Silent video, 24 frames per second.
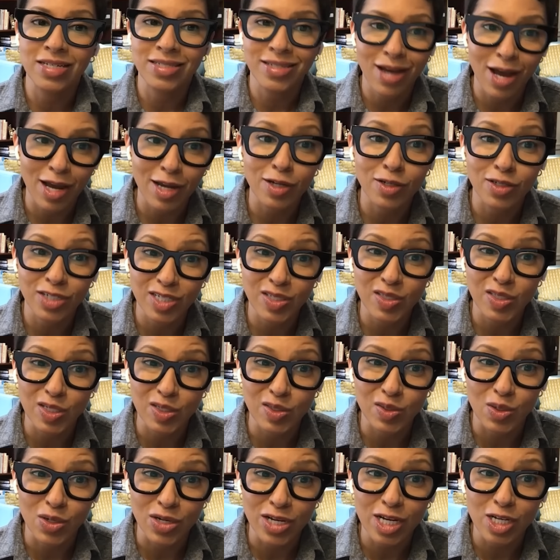the entire D.C.
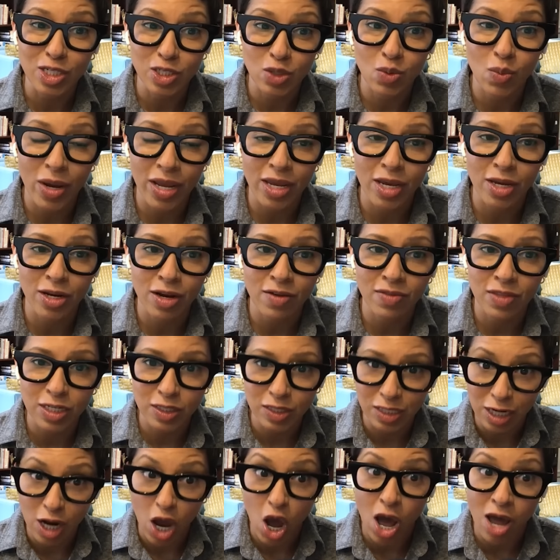Circuit to weigh in on
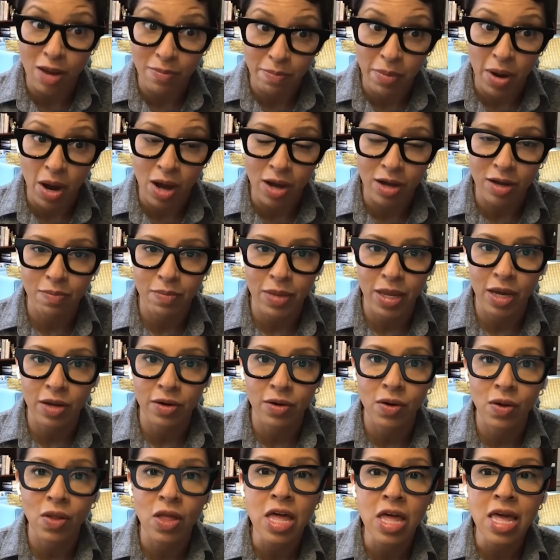this, an en banc
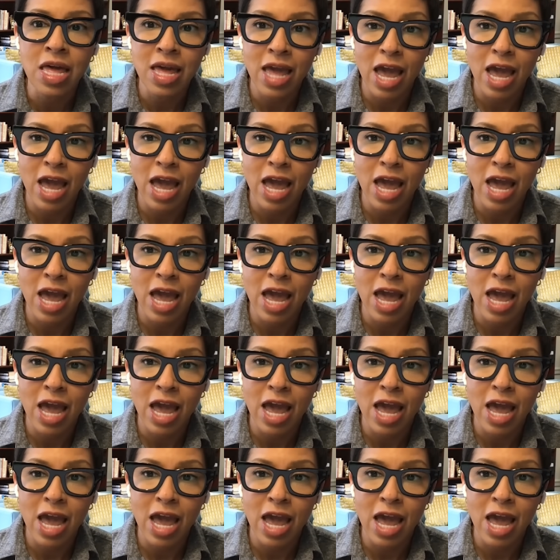panel.